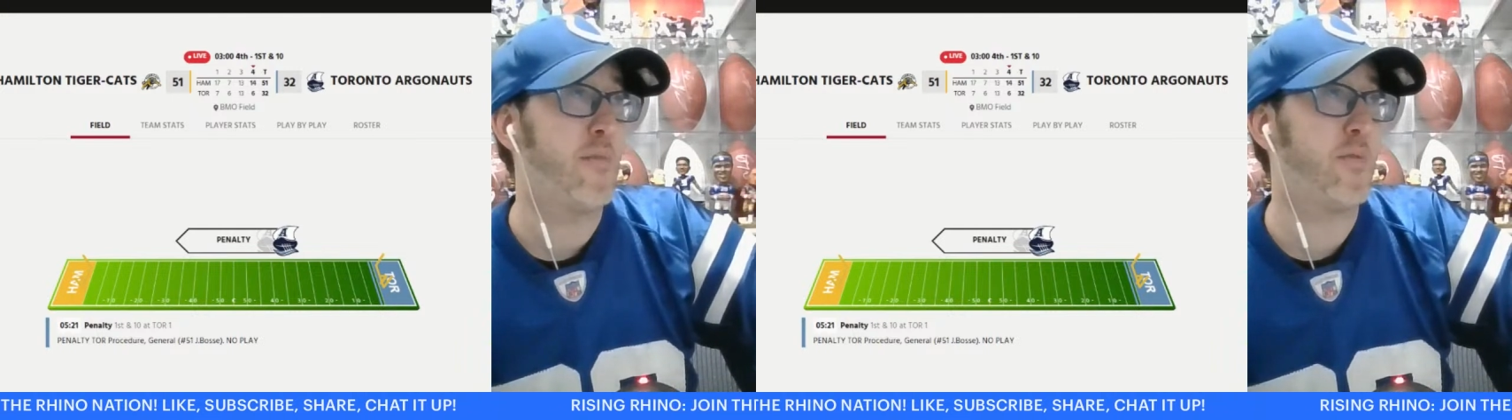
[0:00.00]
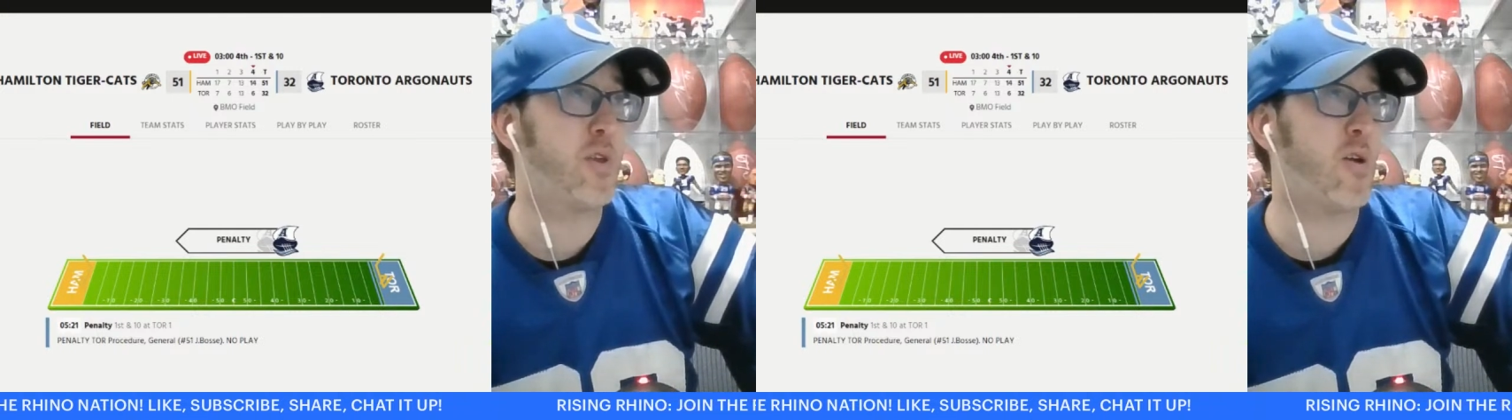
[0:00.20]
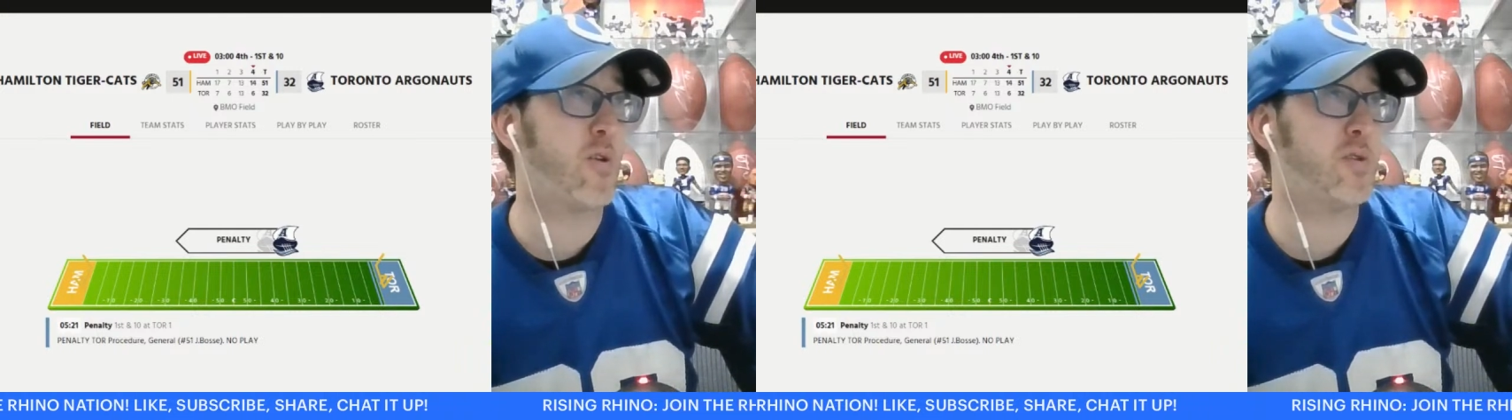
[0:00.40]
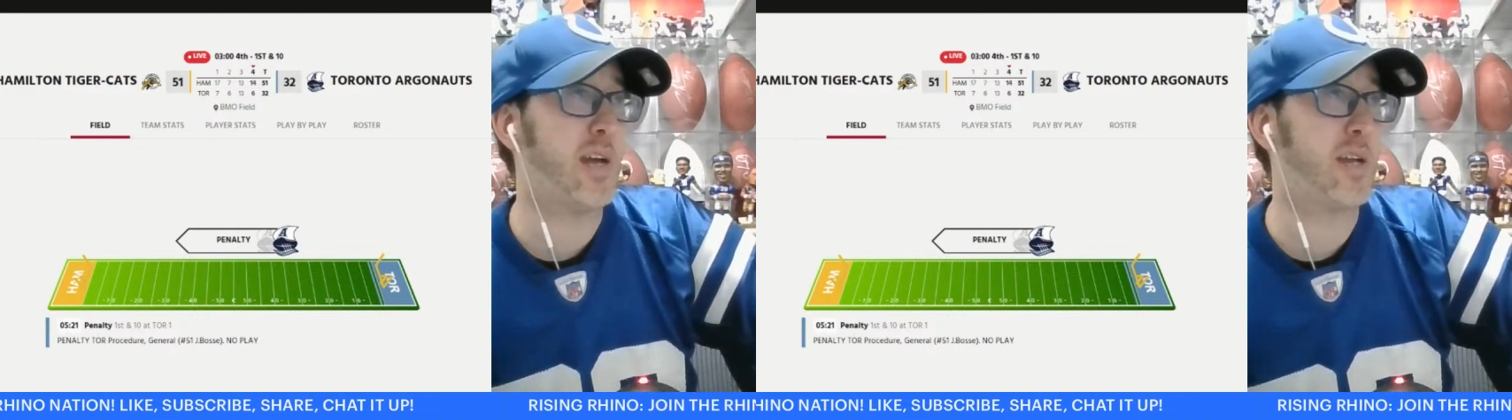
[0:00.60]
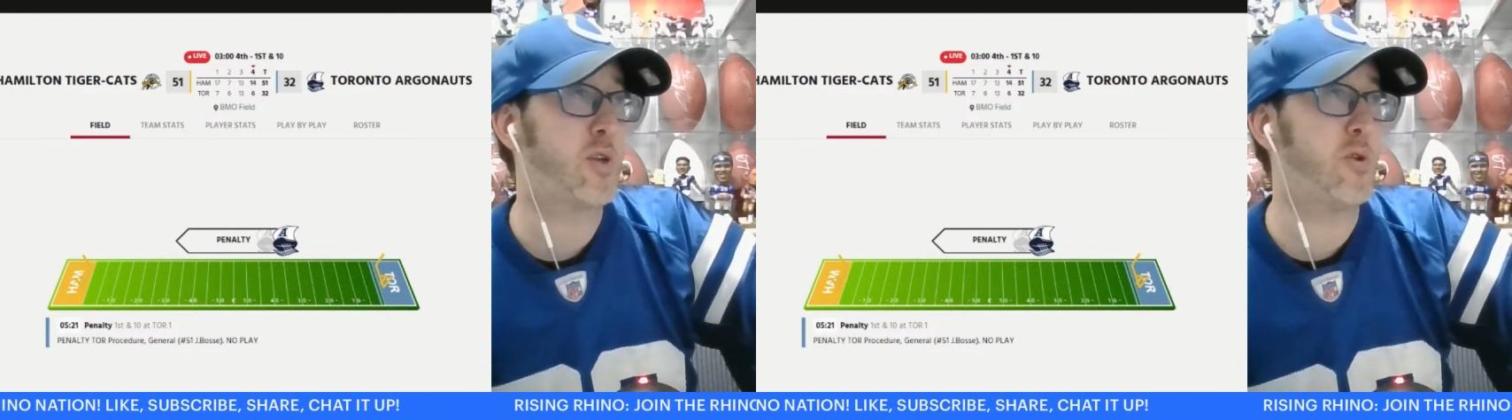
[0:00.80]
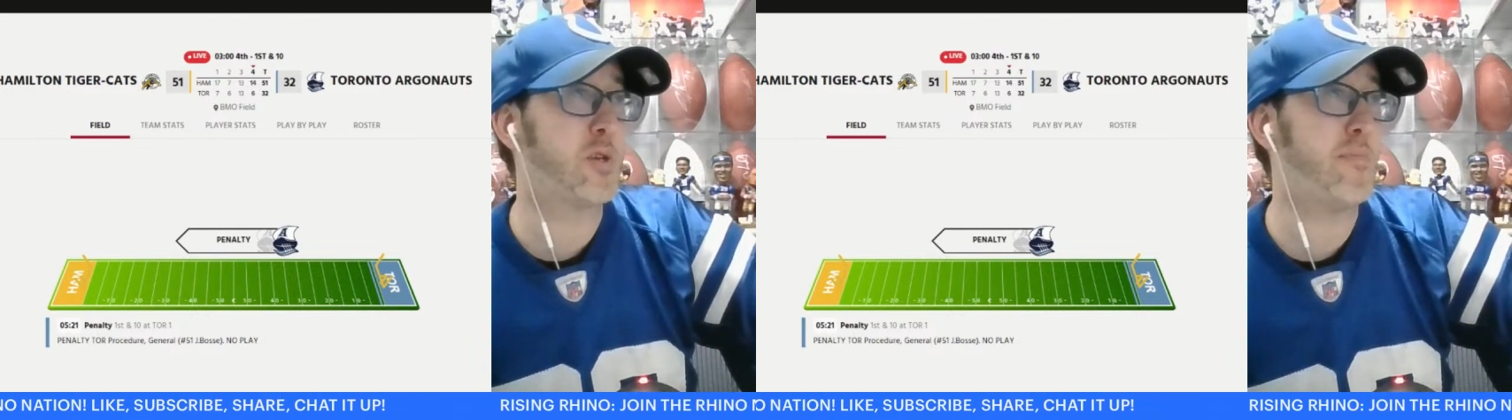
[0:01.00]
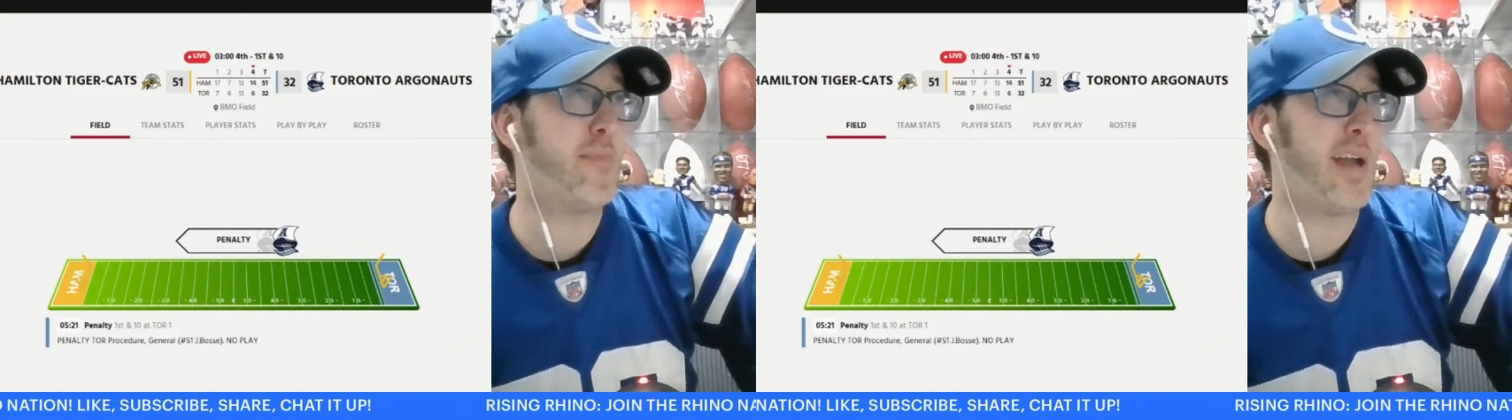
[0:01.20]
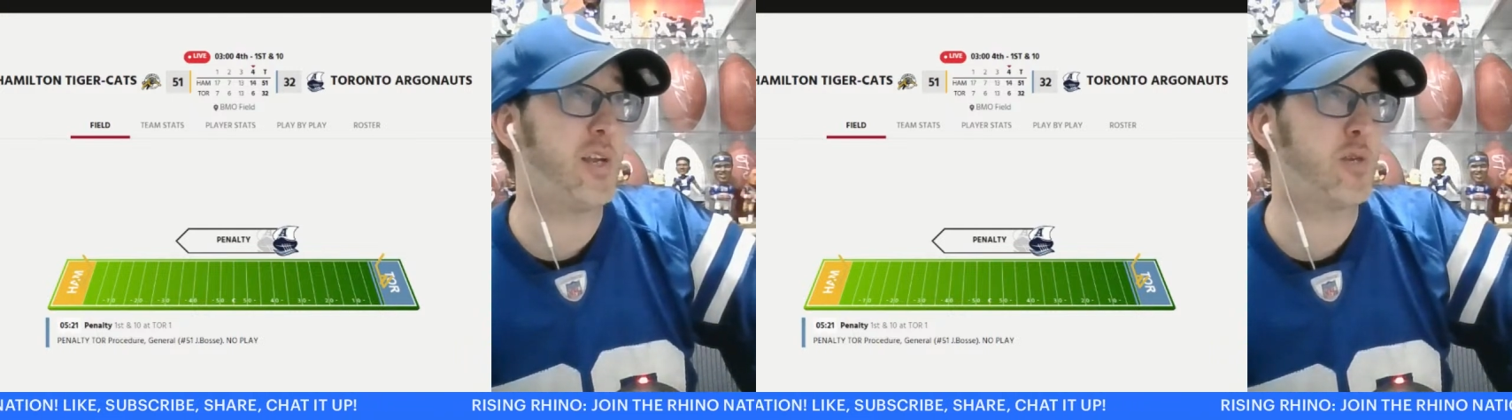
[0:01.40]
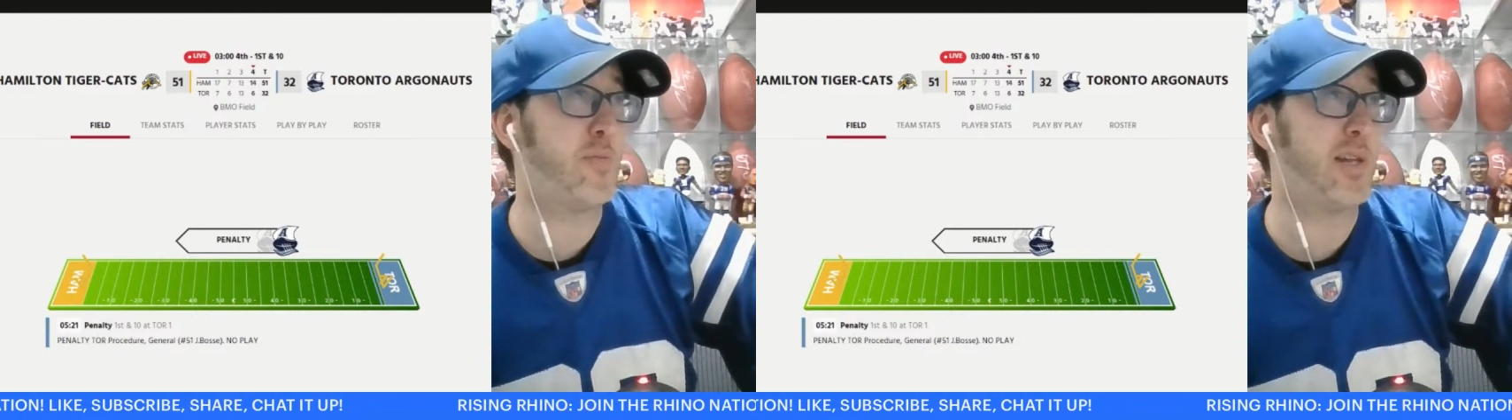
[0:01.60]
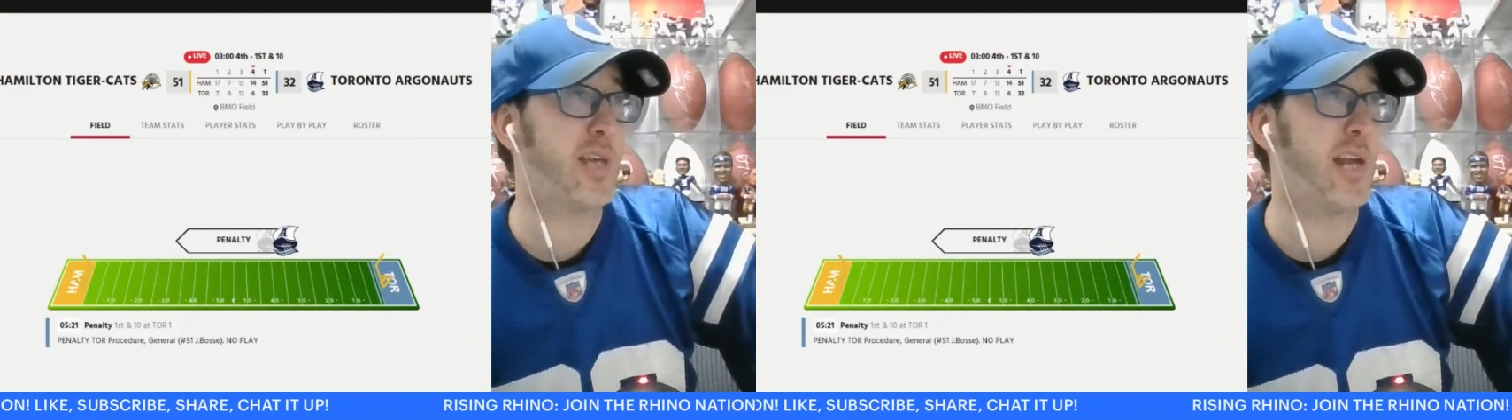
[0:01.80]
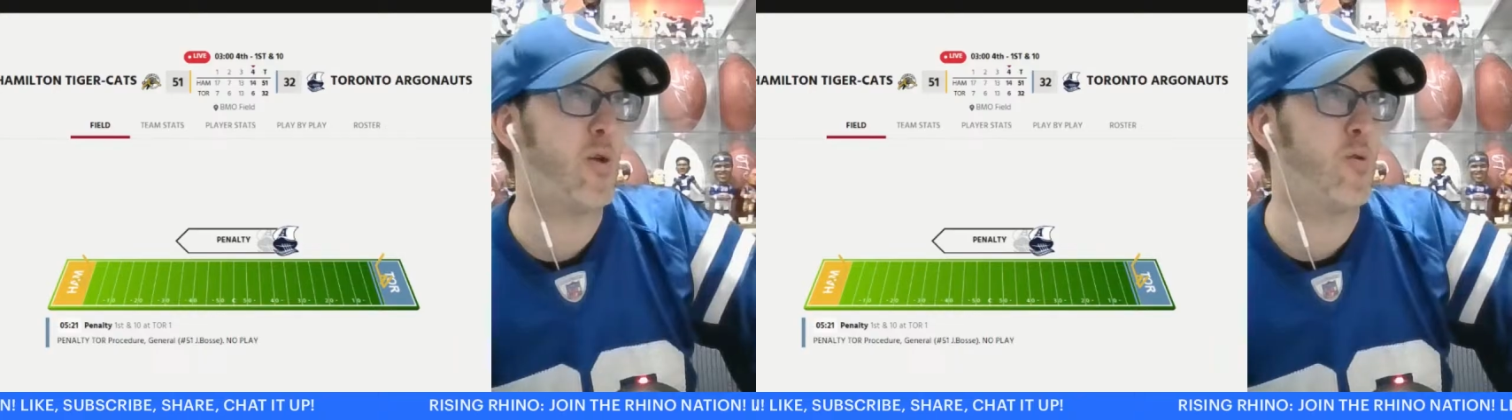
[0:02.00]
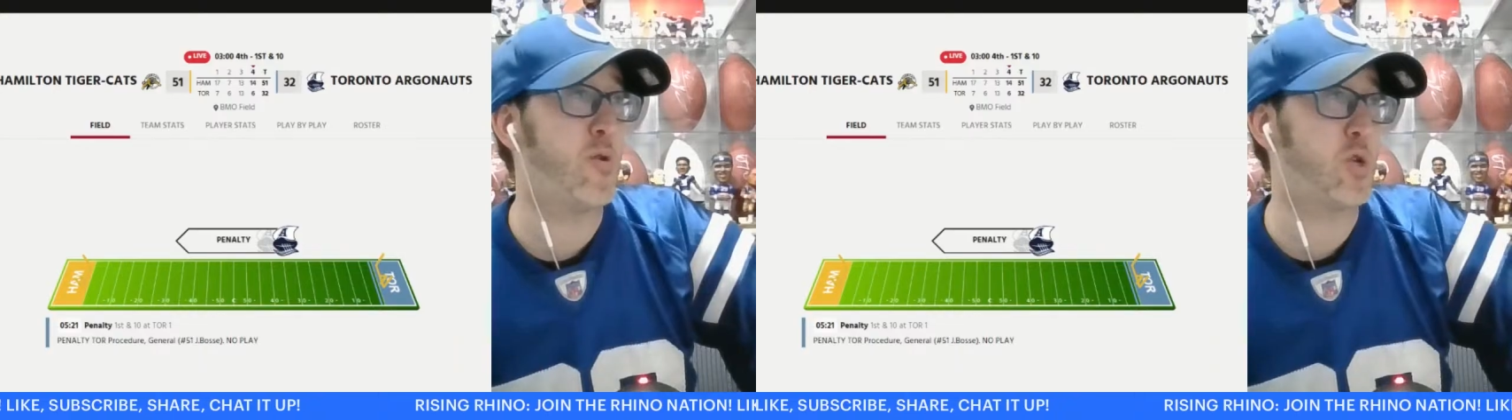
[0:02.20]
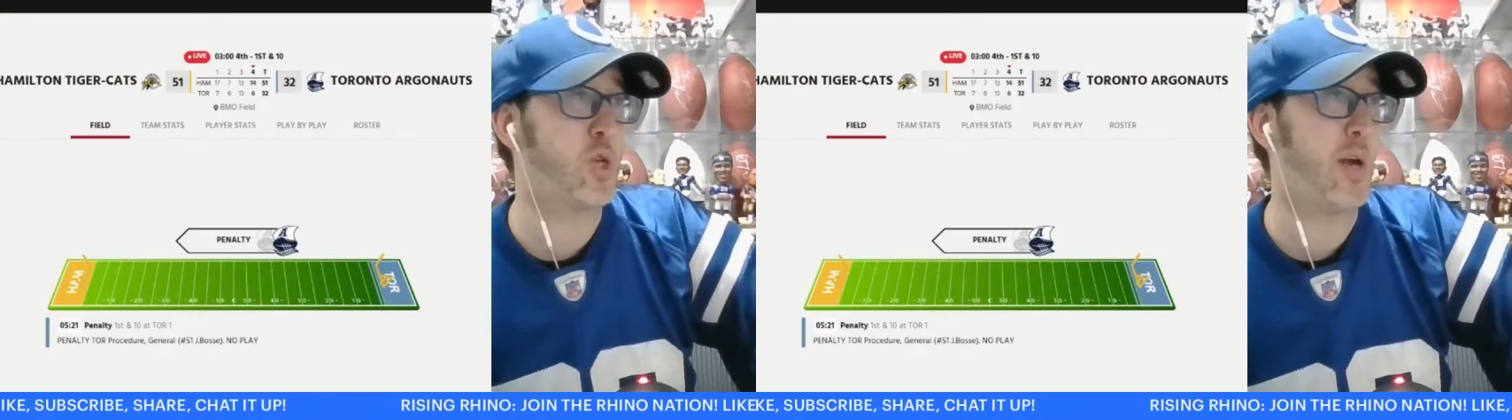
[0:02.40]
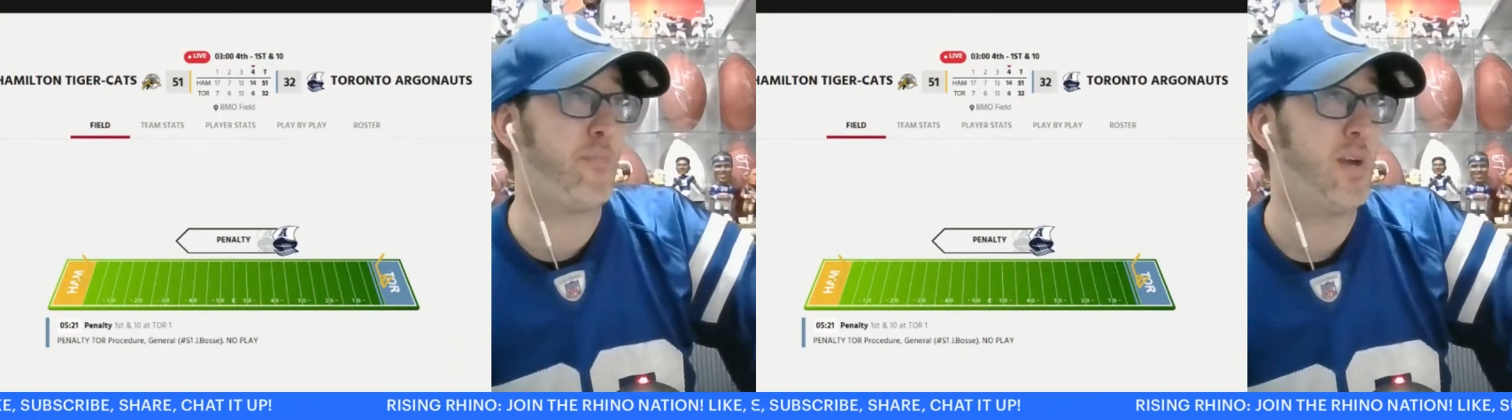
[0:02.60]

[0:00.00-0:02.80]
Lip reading: with the Argonauts head coach management and ownership